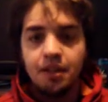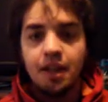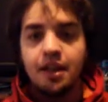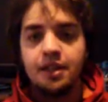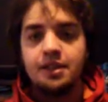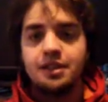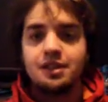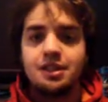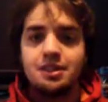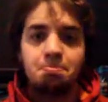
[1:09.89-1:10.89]
Yeah,
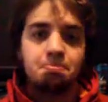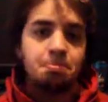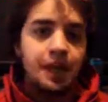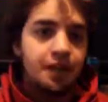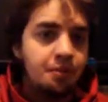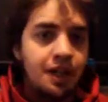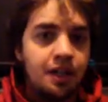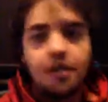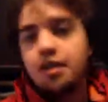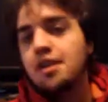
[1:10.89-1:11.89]
it's
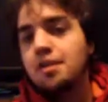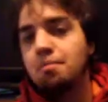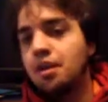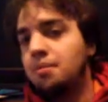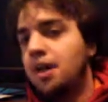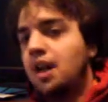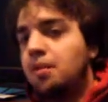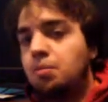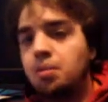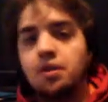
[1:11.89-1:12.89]
Spider-Man, but I'm
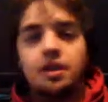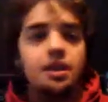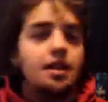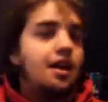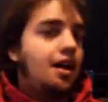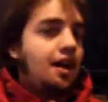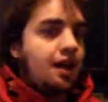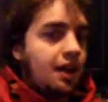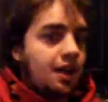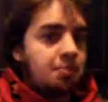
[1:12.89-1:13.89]
not really
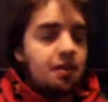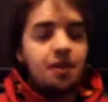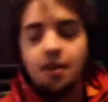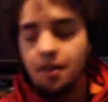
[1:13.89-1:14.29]
hyped.